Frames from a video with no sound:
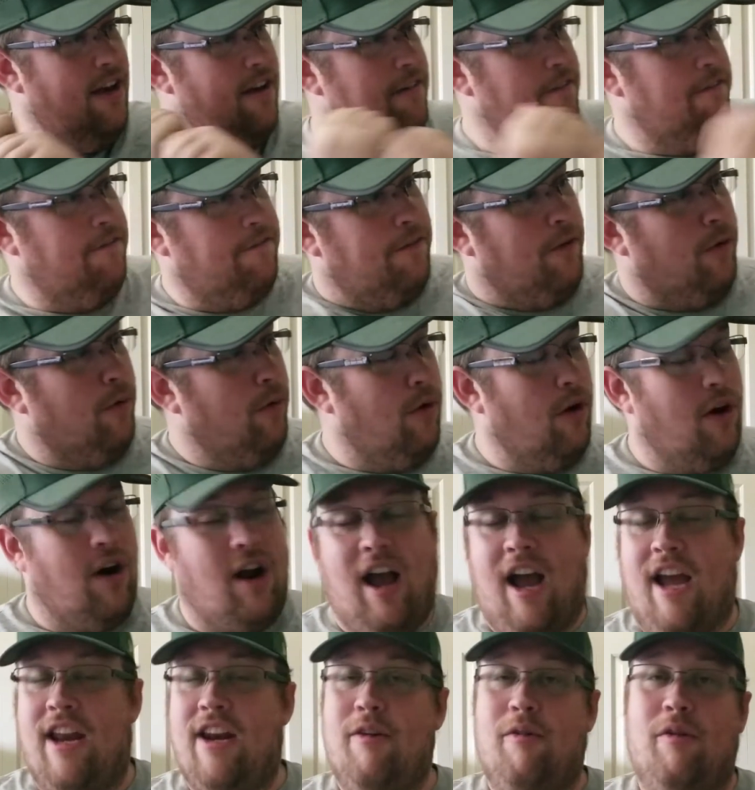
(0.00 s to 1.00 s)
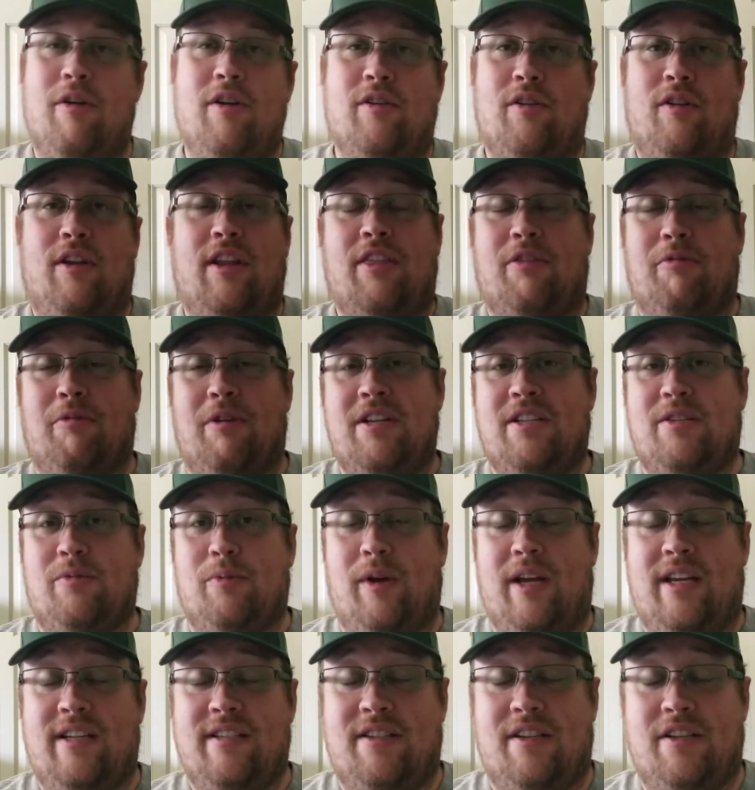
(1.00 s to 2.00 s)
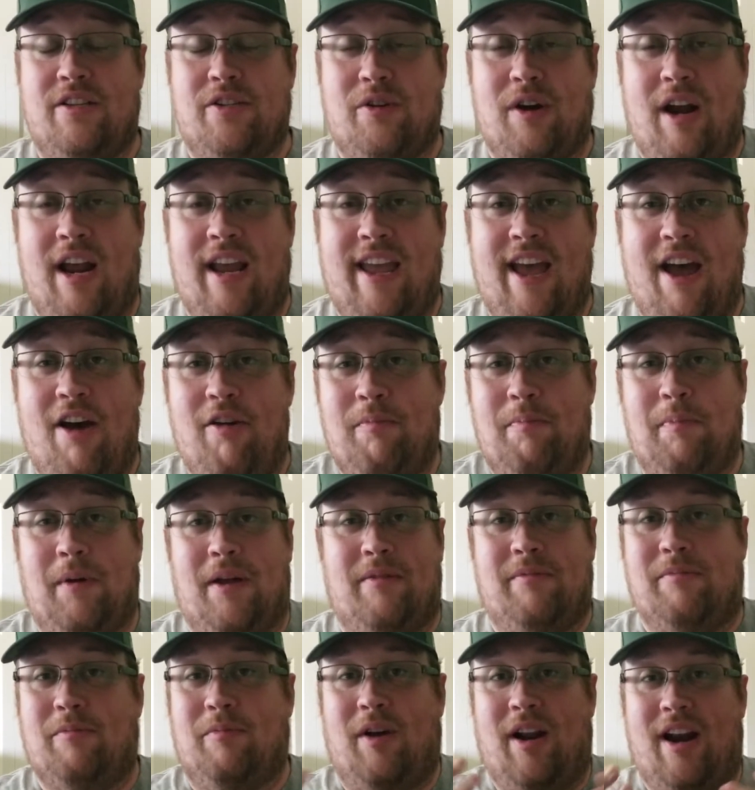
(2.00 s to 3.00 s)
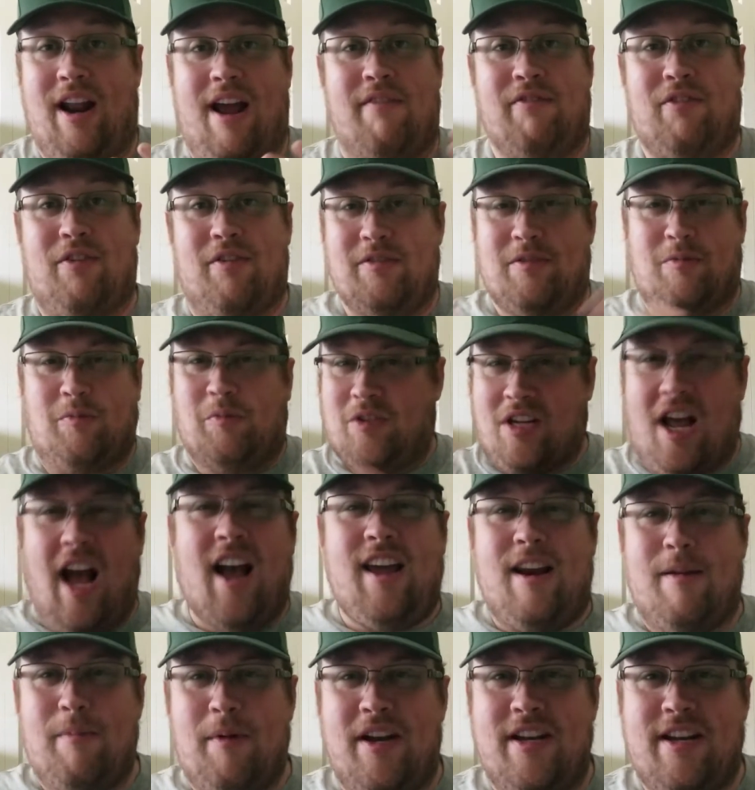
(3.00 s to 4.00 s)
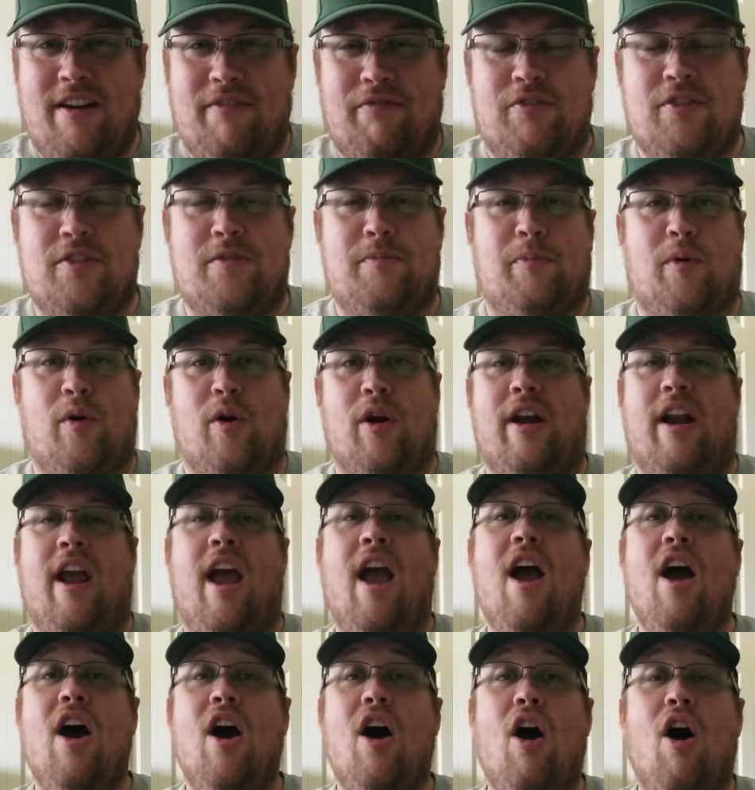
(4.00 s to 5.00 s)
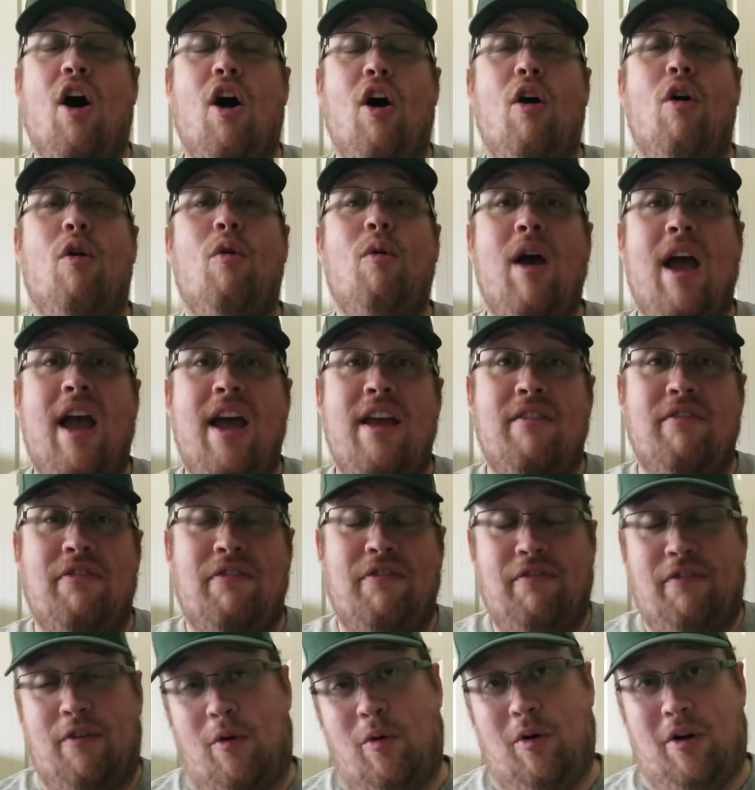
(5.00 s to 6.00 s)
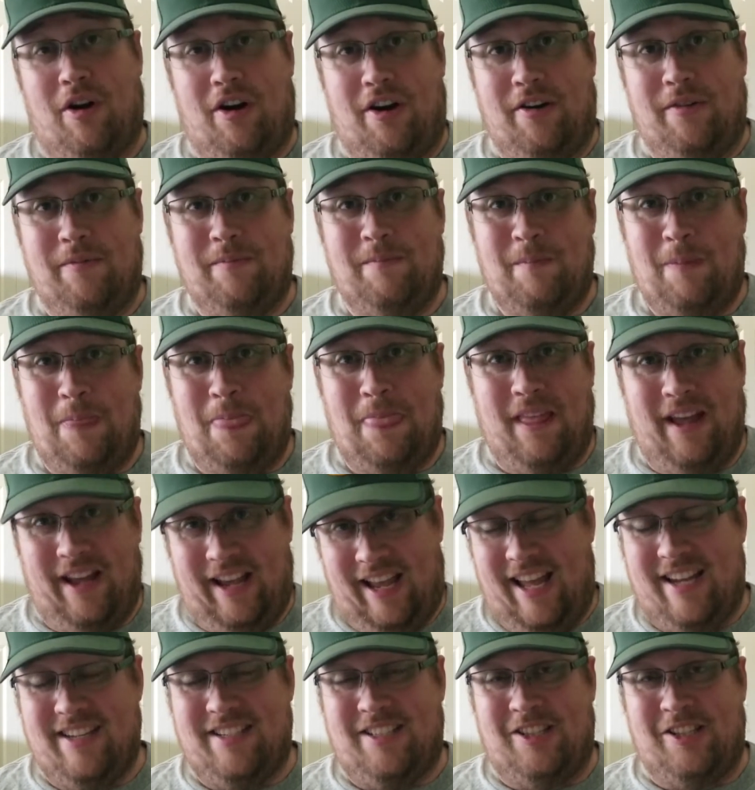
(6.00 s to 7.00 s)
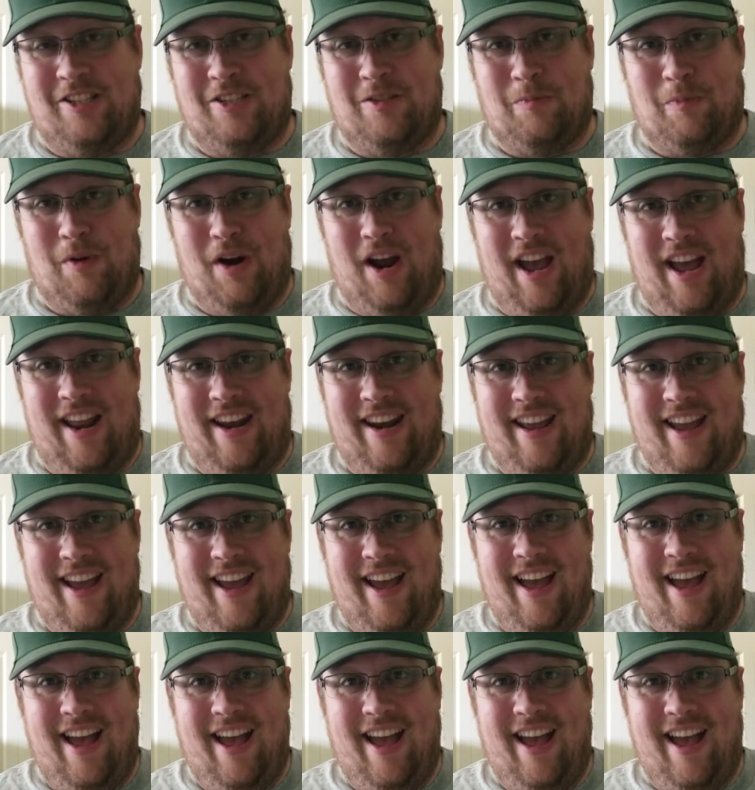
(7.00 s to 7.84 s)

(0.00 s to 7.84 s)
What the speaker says: 4. I know it only 3 swings to strike out, but whatever. We're talking about a different sport. 0-4 against the spread.